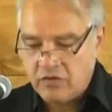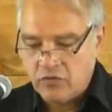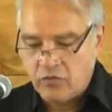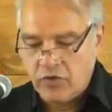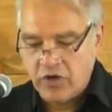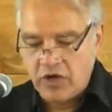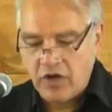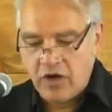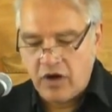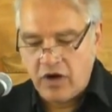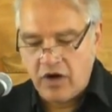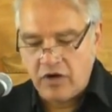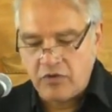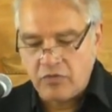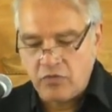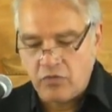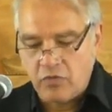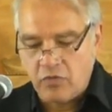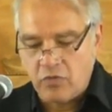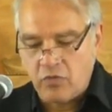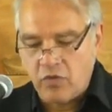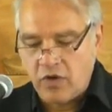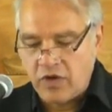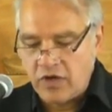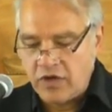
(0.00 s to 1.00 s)

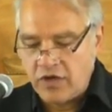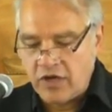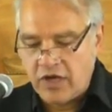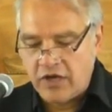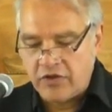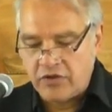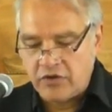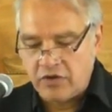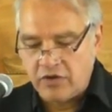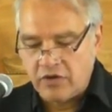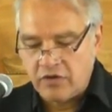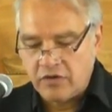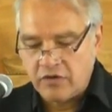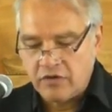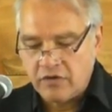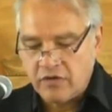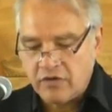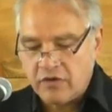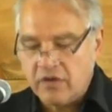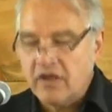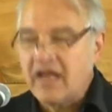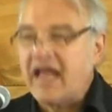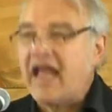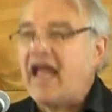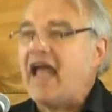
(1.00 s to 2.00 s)
regard one another
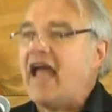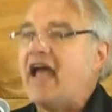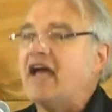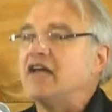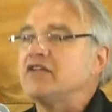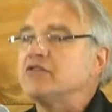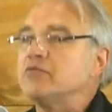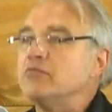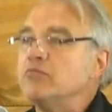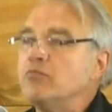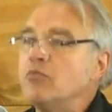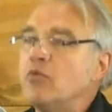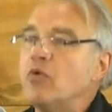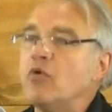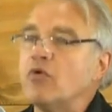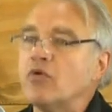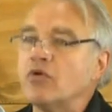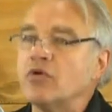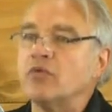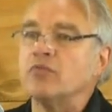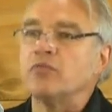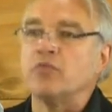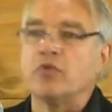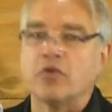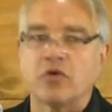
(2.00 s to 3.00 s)
as
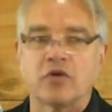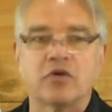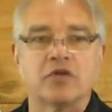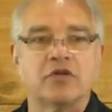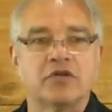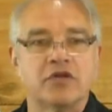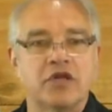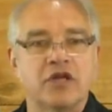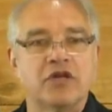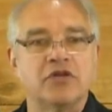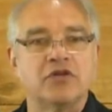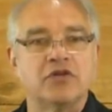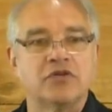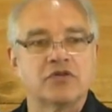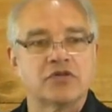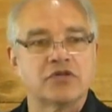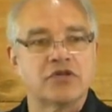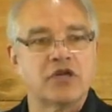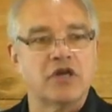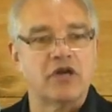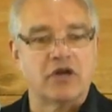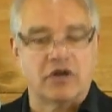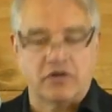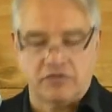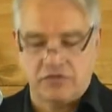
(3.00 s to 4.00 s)
more important than
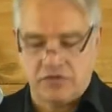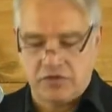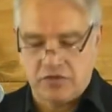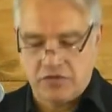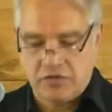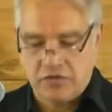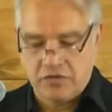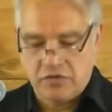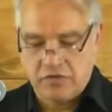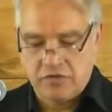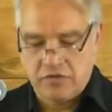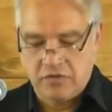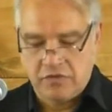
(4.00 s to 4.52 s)
yourselves.